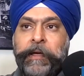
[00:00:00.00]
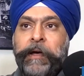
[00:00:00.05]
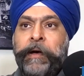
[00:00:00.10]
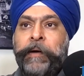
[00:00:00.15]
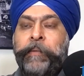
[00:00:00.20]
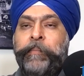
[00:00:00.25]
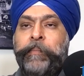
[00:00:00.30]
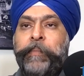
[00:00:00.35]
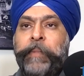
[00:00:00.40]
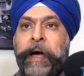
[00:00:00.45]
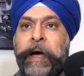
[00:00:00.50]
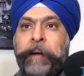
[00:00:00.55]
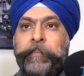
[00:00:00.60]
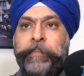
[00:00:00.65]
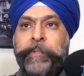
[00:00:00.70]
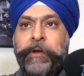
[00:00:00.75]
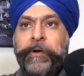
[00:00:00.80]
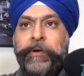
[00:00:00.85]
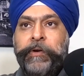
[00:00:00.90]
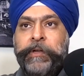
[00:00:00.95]

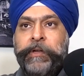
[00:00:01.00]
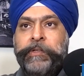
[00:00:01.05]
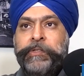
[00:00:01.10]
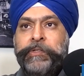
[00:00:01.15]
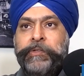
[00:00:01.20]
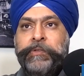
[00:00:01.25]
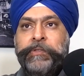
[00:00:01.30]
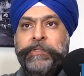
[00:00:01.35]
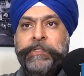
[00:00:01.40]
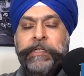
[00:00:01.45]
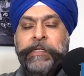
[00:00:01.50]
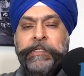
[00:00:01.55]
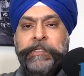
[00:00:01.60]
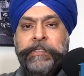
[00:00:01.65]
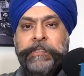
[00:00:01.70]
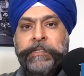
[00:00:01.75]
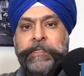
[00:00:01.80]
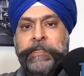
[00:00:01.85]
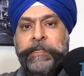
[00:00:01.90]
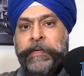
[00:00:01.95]
I'm curious to
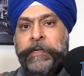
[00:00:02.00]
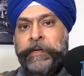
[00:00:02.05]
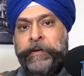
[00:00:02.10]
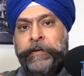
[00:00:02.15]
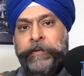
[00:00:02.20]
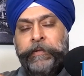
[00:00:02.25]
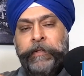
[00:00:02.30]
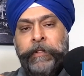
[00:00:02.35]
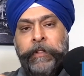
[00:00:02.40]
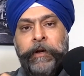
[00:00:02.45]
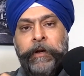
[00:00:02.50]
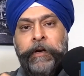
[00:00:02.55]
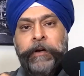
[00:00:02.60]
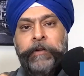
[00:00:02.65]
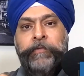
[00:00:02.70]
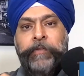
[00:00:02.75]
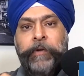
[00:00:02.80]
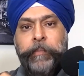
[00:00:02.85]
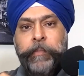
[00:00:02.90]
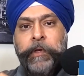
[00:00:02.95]
just
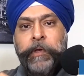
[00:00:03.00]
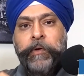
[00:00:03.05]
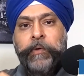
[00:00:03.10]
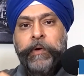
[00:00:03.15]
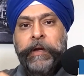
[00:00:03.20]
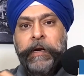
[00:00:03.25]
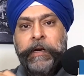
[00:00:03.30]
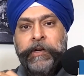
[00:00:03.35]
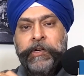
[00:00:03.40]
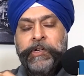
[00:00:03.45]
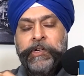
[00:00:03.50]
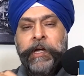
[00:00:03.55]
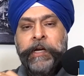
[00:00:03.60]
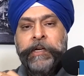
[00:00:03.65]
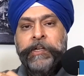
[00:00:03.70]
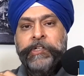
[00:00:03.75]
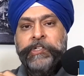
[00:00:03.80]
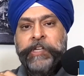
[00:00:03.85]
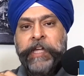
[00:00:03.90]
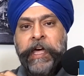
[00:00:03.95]
learn from you and
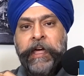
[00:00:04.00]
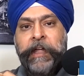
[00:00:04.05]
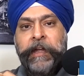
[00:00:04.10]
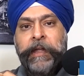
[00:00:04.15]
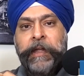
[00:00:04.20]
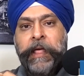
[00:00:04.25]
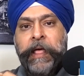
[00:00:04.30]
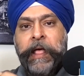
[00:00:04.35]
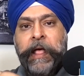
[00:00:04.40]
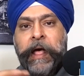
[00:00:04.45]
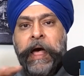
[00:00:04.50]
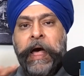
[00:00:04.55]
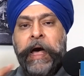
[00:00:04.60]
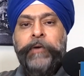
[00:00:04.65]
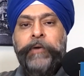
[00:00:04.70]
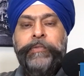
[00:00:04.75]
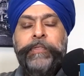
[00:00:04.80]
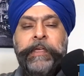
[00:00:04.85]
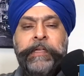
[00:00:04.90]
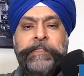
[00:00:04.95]
understand
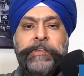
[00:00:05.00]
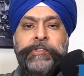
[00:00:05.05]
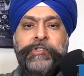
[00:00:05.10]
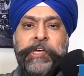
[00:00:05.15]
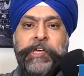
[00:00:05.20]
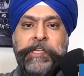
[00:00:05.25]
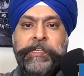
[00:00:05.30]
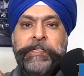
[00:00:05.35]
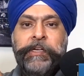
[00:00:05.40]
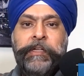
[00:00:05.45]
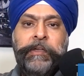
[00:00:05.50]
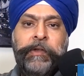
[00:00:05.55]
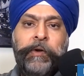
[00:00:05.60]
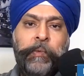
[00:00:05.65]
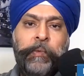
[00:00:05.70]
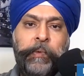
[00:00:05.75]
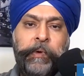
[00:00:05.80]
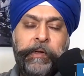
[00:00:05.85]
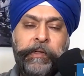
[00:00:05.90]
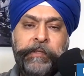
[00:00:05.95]
how things are changing in
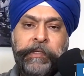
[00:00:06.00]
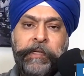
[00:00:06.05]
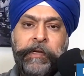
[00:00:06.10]
your world.